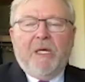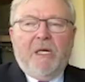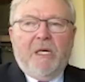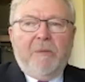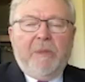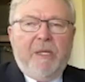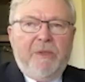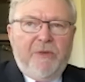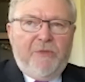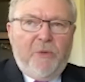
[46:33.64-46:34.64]
And
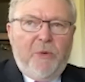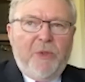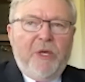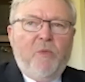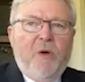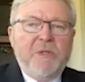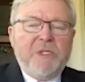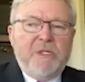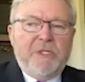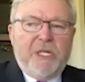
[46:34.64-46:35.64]
therefore, there was
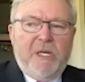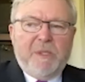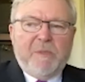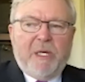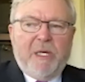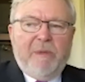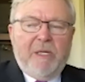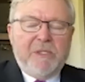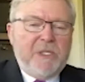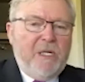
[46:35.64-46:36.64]
an attempt by
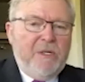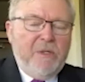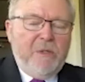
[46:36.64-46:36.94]
Abe-san,